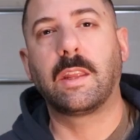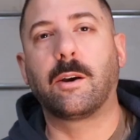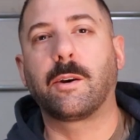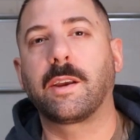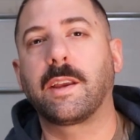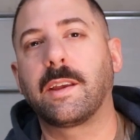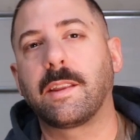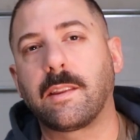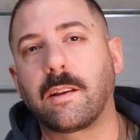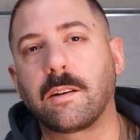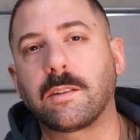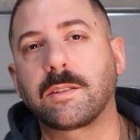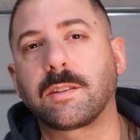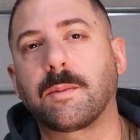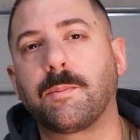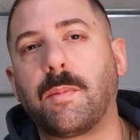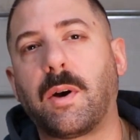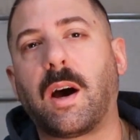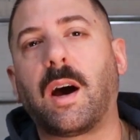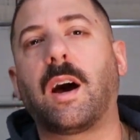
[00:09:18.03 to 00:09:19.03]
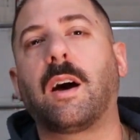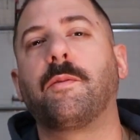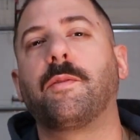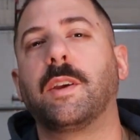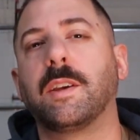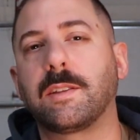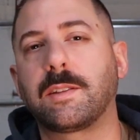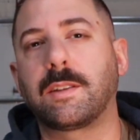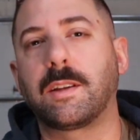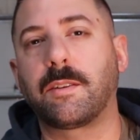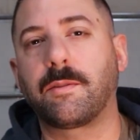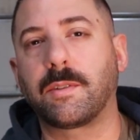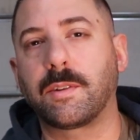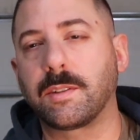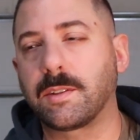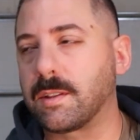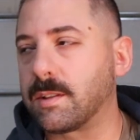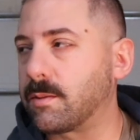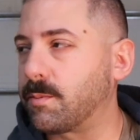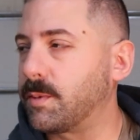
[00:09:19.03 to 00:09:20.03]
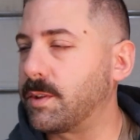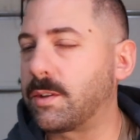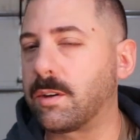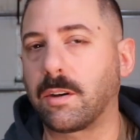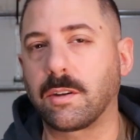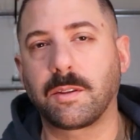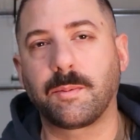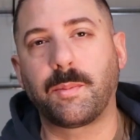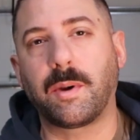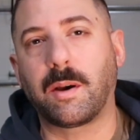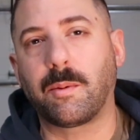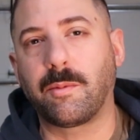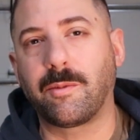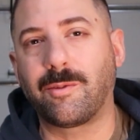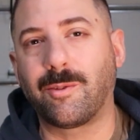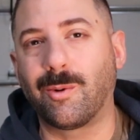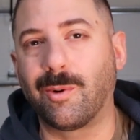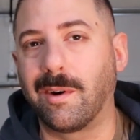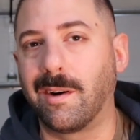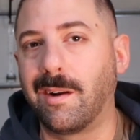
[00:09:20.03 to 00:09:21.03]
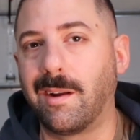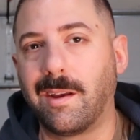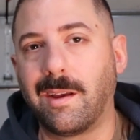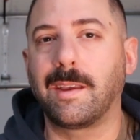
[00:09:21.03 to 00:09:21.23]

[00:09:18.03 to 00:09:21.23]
Now again, there's some obvious differences we talked about before.